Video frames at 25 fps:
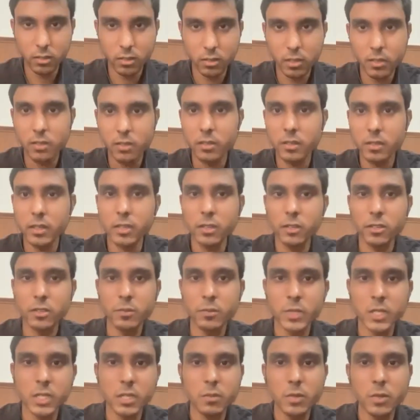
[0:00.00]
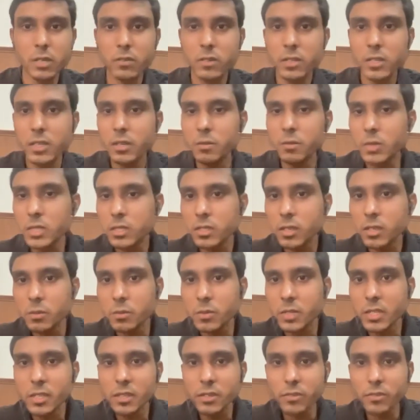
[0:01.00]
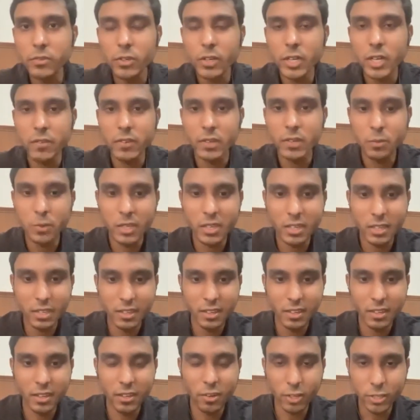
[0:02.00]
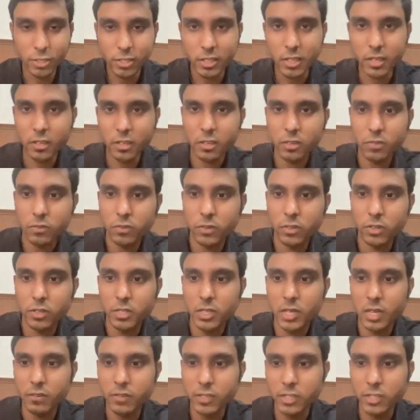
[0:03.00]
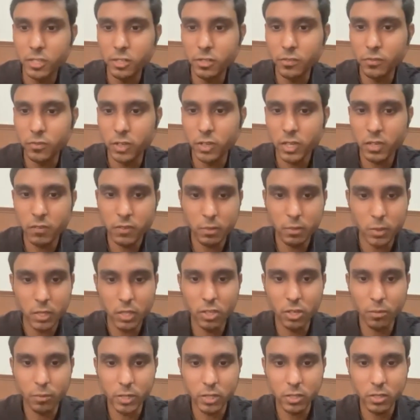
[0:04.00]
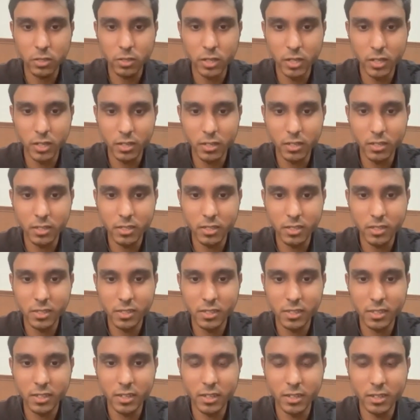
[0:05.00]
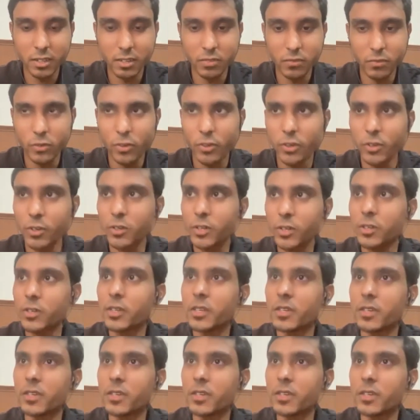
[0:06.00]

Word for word: Yeah, thank you, Mr. Mevan and Ms. Narmada for having me. And also thank you for Java Institute for giving me the opportunities and for